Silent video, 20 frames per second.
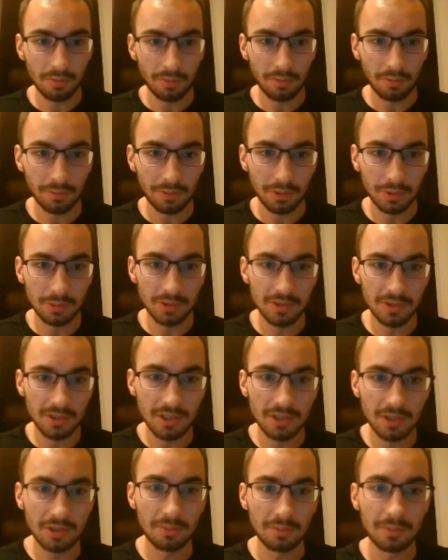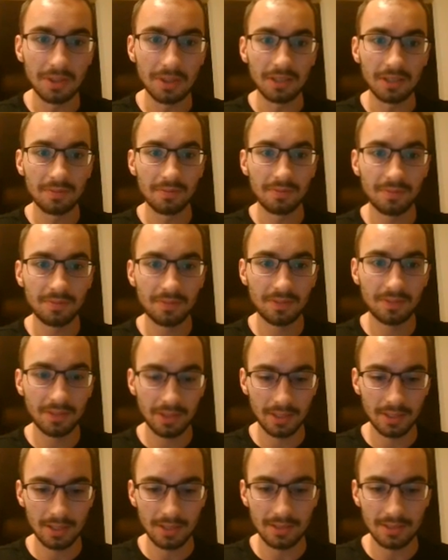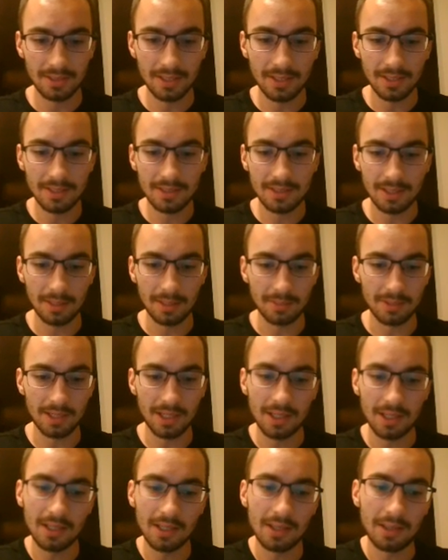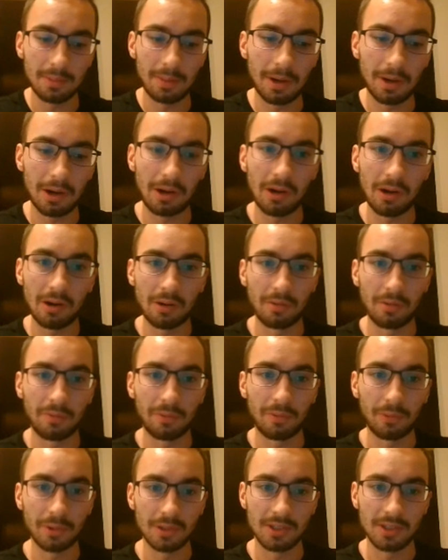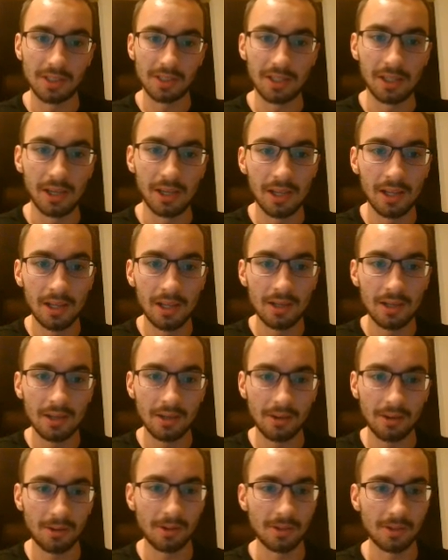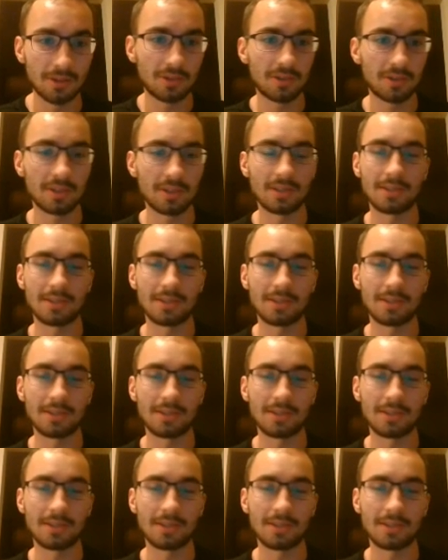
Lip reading: for frequency should be 6 times 10 to the power 14 hertz